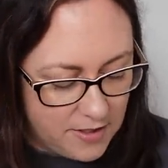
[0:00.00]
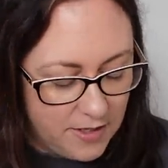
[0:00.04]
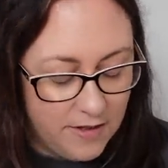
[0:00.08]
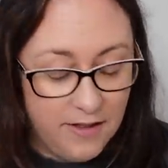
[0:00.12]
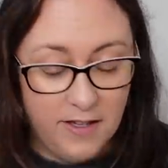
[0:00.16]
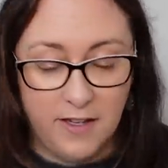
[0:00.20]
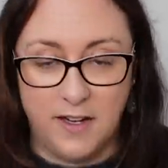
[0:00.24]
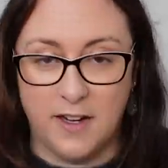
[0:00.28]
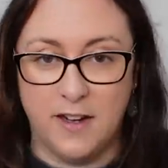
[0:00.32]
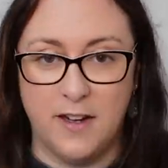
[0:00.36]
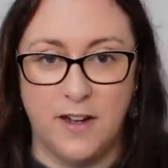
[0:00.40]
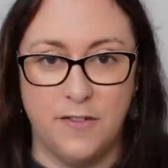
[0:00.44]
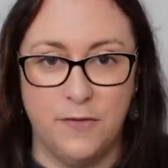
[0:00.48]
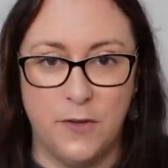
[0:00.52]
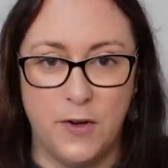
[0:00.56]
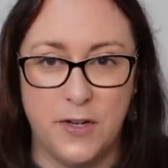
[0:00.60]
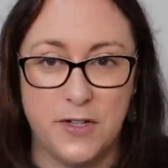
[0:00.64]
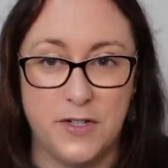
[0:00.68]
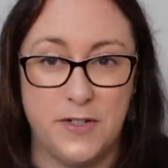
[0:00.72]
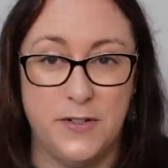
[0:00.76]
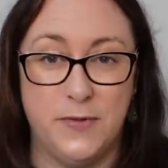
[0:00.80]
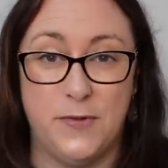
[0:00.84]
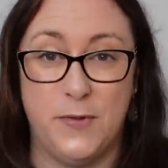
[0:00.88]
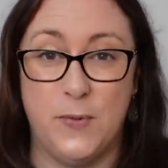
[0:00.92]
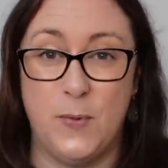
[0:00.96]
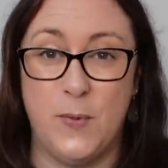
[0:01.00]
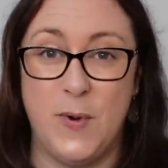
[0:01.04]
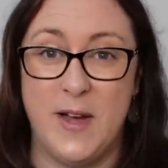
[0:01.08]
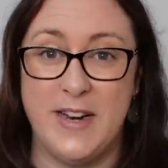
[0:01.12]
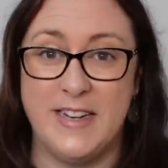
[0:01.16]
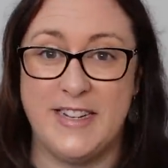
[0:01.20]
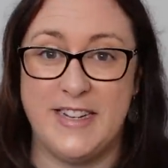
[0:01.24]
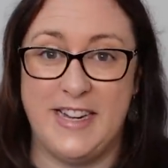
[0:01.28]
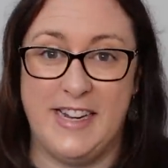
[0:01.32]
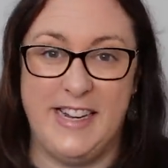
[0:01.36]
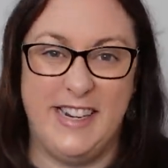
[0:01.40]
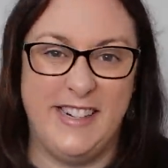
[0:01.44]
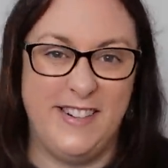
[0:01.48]
I think I've worked on it for one
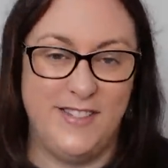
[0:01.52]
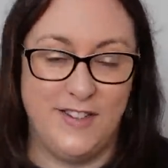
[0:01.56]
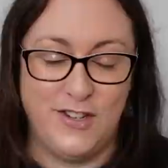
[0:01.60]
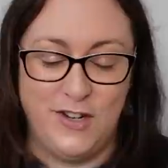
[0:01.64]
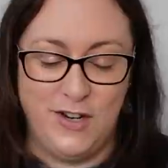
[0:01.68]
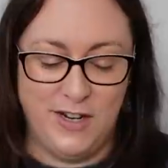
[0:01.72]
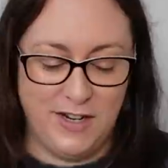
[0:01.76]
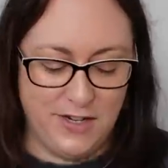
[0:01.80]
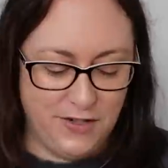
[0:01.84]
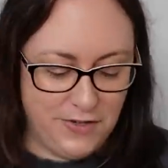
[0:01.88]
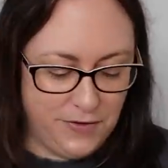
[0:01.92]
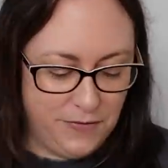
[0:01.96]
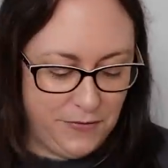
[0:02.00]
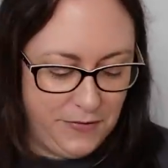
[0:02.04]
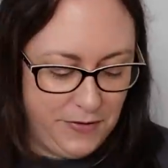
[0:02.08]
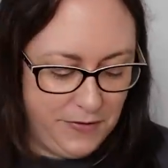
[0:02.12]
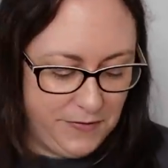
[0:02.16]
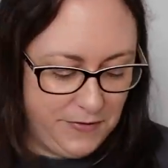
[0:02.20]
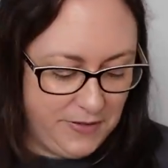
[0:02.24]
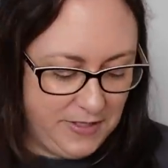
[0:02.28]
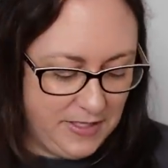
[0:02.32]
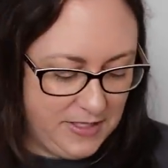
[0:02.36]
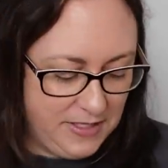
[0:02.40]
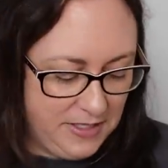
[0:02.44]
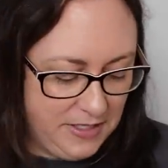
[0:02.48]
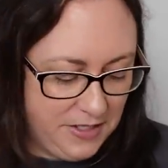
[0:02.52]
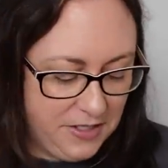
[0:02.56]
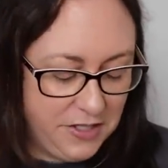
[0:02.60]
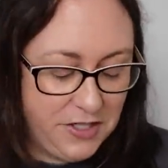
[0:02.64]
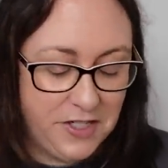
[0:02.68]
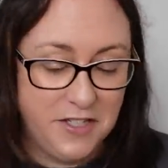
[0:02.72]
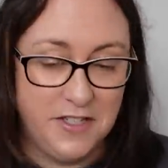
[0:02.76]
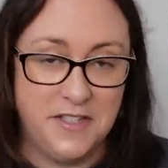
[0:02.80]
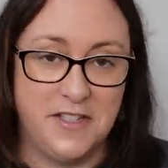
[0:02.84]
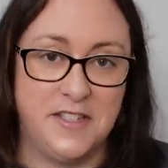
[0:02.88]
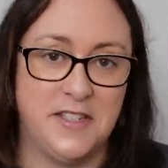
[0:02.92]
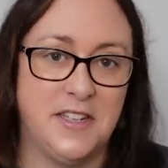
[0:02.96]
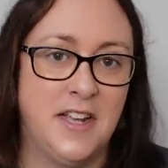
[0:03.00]
day and 250
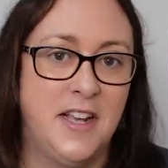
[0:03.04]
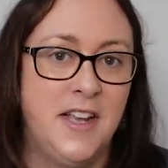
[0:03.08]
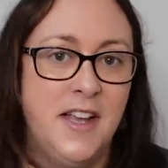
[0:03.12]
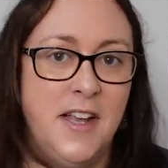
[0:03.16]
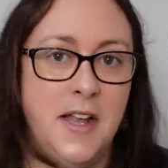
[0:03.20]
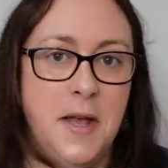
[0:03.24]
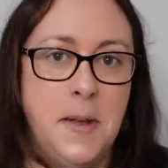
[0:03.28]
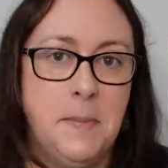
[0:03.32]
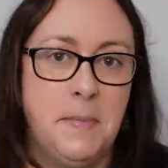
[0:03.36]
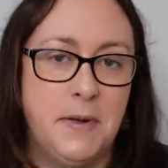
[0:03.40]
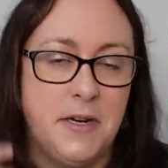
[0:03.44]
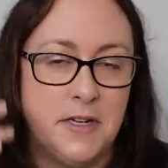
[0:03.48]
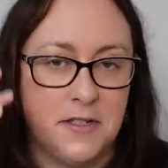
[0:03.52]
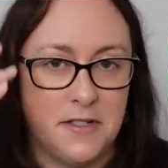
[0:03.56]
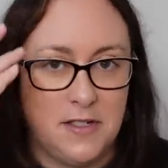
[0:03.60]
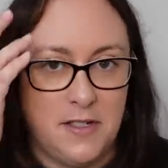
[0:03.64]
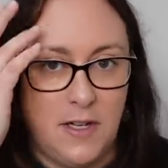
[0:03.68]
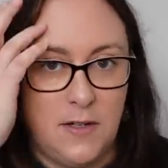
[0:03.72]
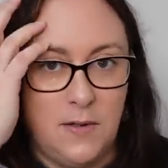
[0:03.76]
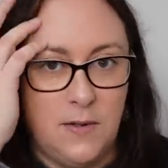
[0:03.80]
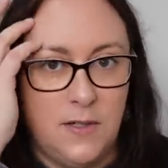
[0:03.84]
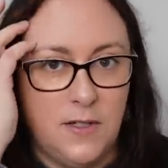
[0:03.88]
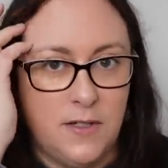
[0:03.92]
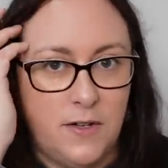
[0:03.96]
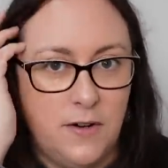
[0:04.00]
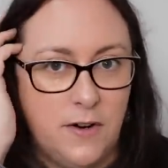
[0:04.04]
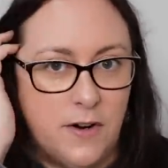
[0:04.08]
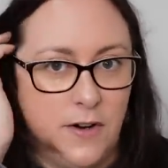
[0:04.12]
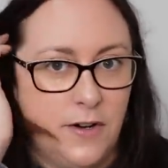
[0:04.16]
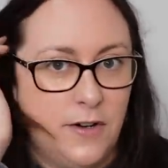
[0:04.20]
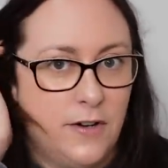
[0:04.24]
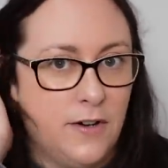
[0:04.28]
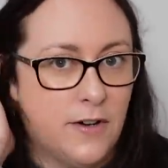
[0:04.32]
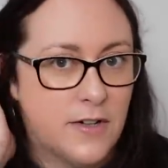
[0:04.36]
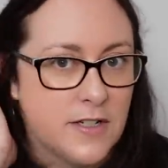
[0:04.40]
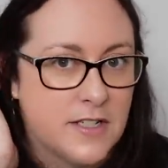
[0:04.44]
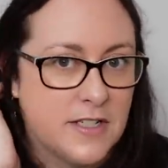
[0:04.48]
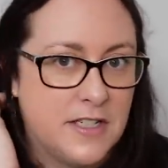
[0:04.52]
stitches, but it's Lola Crow
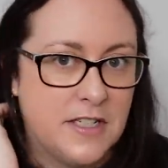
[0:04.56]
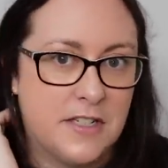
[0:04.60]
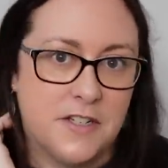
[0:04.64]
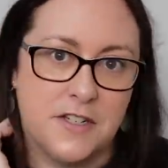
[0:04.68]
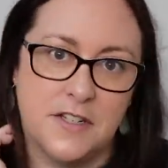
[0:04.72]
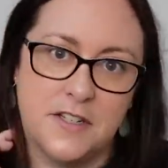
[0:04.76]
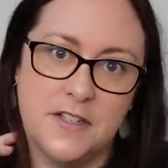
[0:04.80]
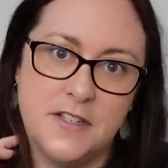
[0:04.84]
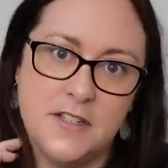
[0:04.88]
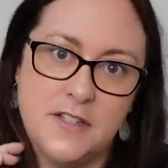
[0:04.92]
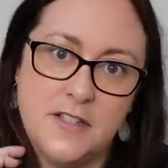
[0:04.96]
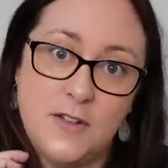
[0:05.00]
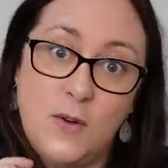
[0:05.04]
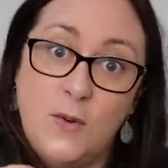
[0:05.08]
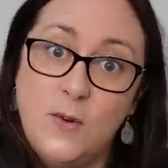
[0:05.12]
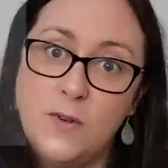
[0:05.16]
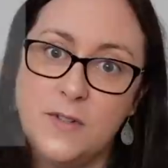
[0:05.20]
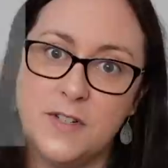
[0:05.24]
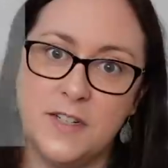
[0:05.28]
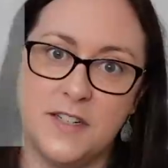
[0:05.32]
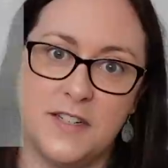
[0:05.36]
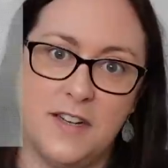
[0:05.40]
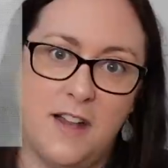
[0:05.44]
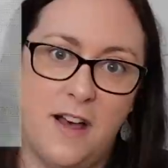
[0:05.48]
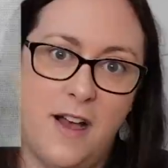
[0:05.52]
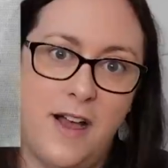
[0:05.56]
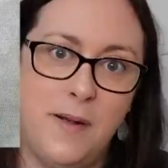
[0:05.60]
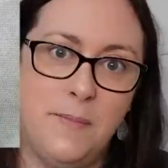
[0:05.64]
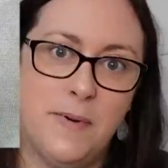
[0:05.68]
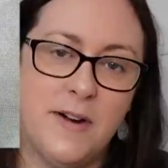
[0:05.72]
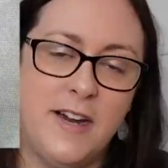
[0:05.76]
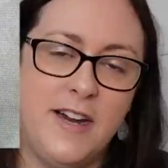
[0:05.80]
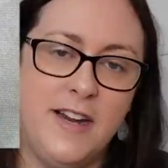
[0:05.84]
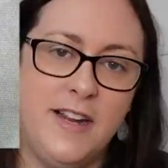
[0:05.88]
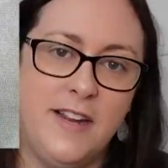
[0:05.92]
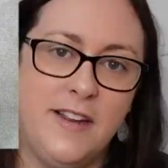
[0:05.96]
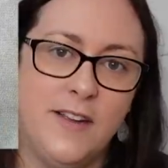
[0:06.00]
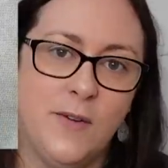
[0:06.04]
Cross Stitches Haunted
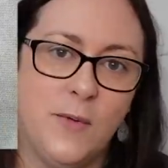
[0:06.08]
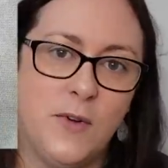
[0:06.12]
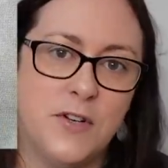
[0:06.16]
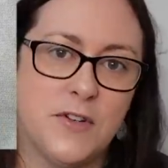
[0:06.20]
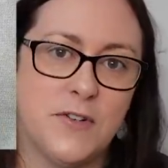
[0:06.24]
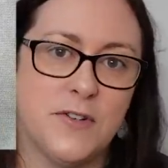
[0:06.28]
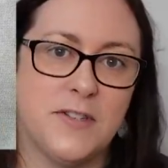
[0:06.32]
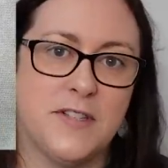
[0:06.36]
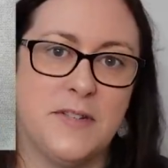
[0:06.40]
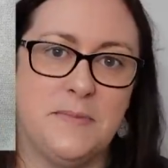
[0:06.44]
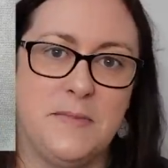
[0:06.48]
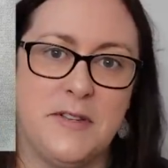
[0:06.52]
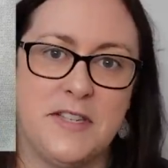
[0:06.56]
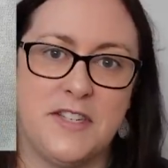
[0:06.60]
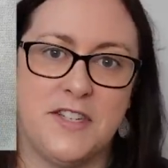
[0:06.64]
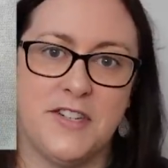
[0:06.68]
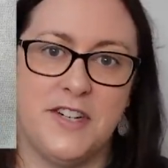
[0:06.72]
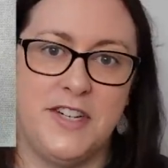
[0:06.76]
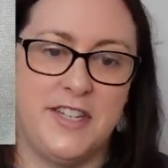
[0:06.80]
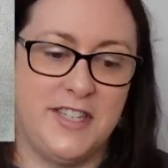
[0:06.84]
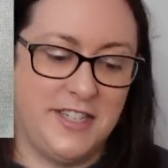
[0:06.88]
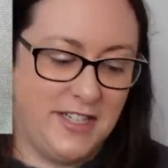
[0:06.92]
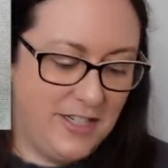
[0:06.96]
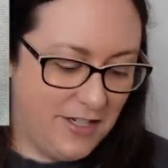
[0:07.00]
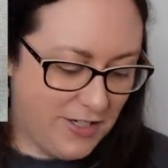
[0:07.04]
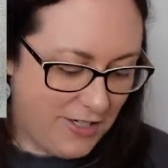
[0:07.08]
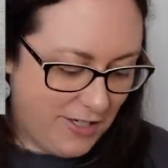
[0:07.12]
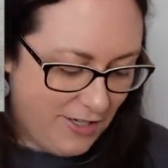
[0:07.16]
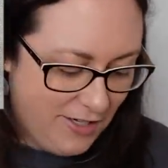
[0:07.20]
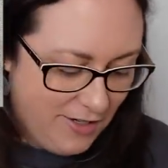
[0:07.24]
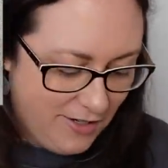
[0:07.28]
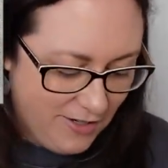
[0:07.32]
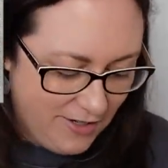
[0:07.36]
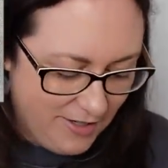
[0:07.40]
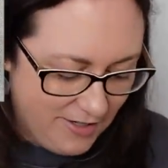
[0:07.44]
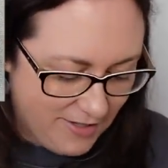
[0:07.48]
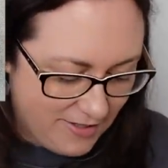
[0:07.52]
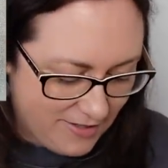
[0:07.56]
Library, which was a mystery stitch
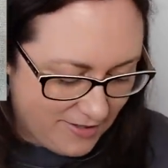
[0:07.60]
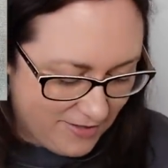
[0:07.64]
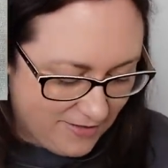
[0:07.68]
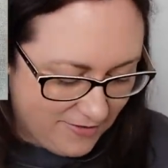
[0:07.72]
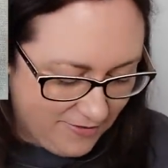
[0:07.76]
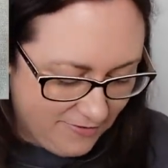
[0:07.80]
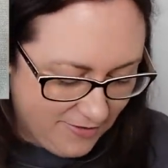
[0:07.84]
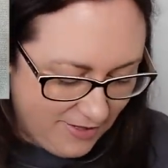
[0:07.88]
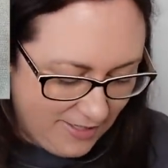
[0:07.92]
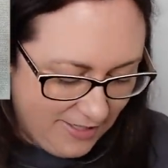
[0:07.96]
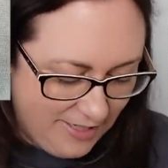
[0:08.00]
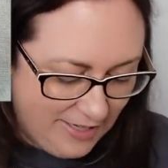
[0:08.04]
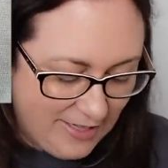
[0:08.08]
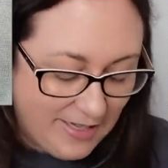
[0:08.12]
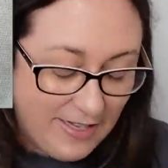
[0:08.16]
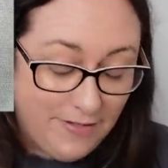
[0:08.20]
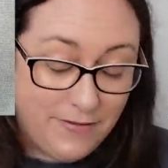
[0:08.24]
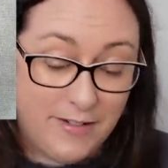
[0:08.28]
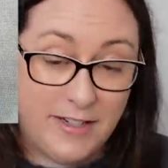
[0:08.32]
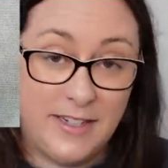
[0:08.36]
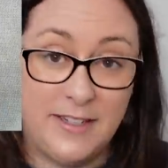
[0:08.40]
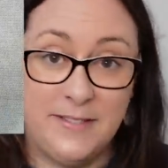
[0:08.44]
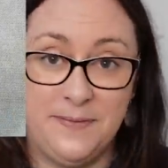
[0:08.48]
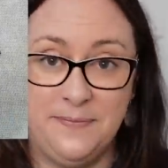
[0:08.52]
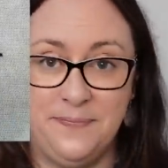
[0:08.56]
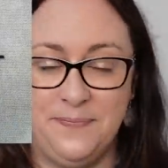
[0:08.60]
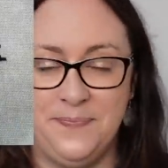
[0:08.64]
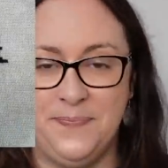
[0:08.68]
along. It's really clever.